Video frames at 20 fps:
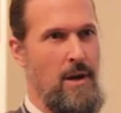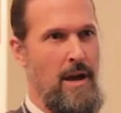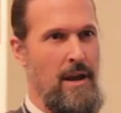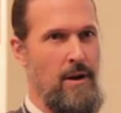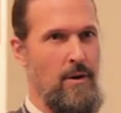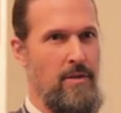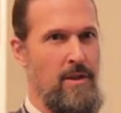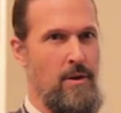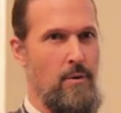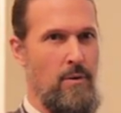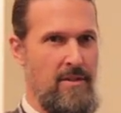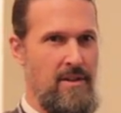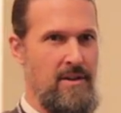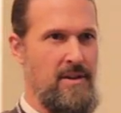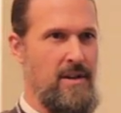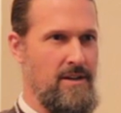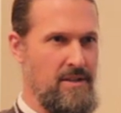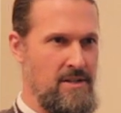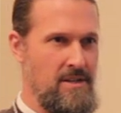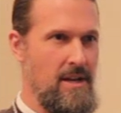the
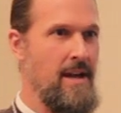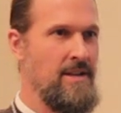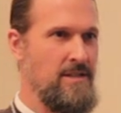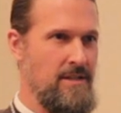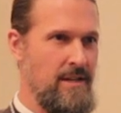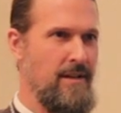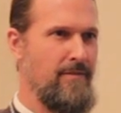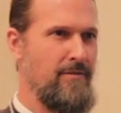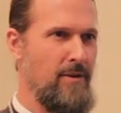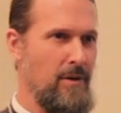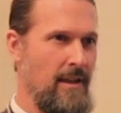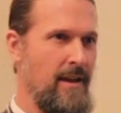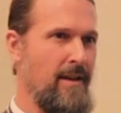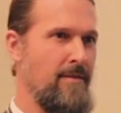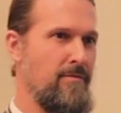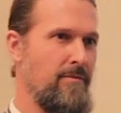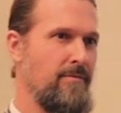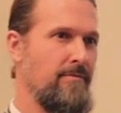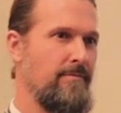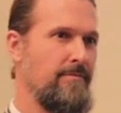orthodoxizing of your
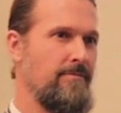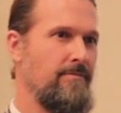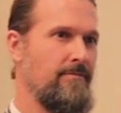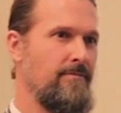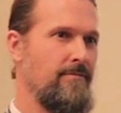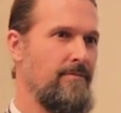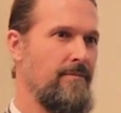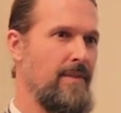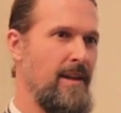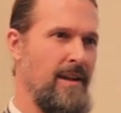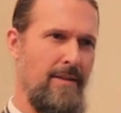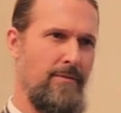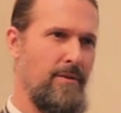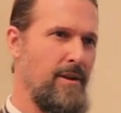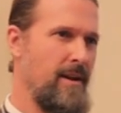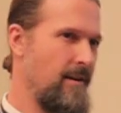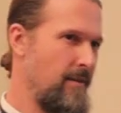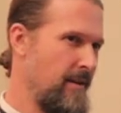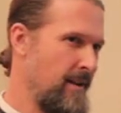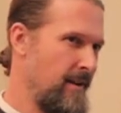life in every
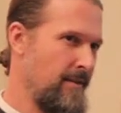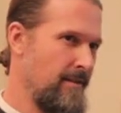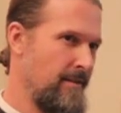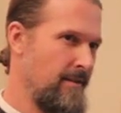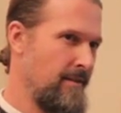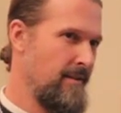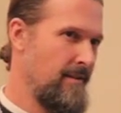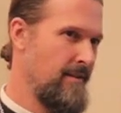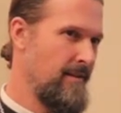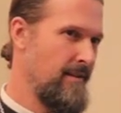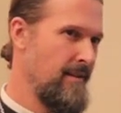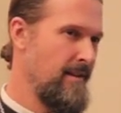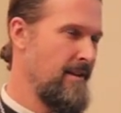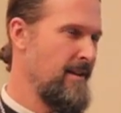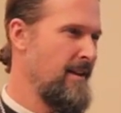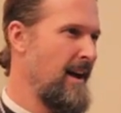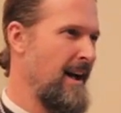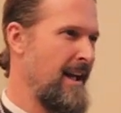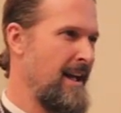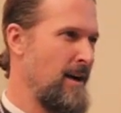area.
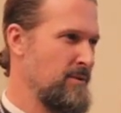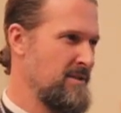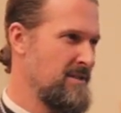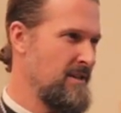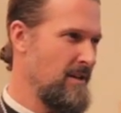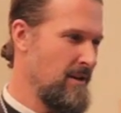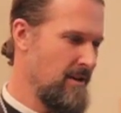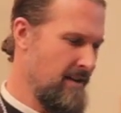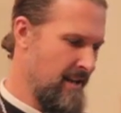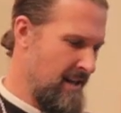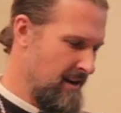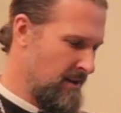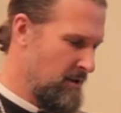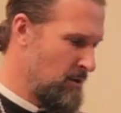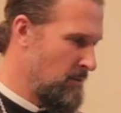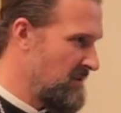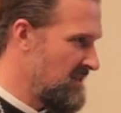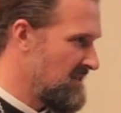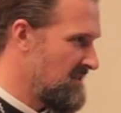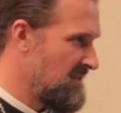I always tell our
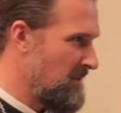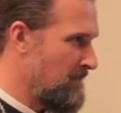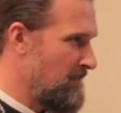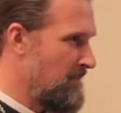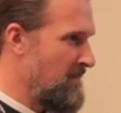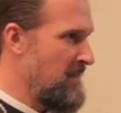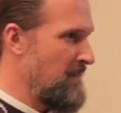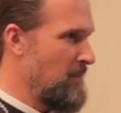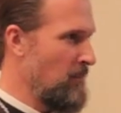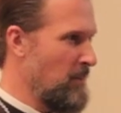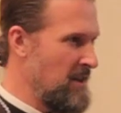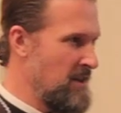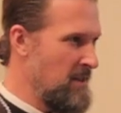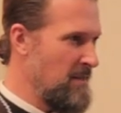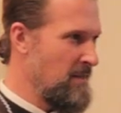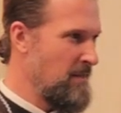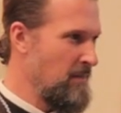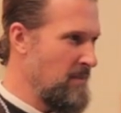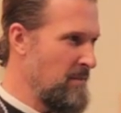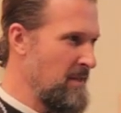catechumens that what
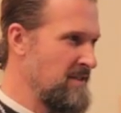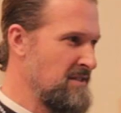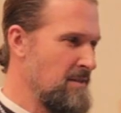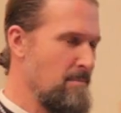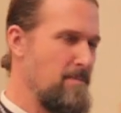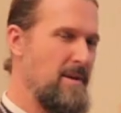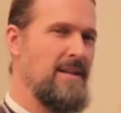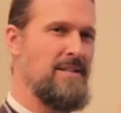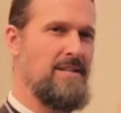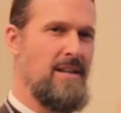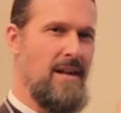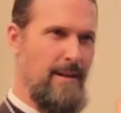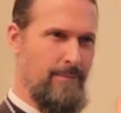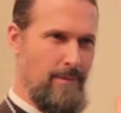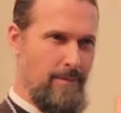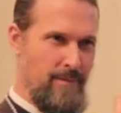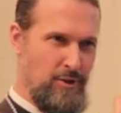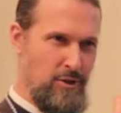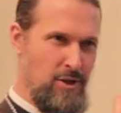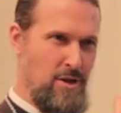is the biggest
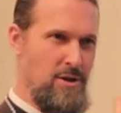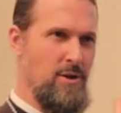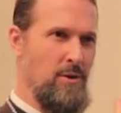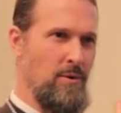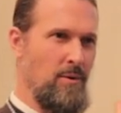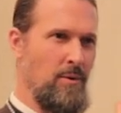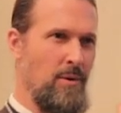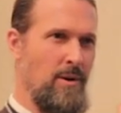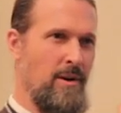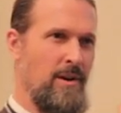compliment to you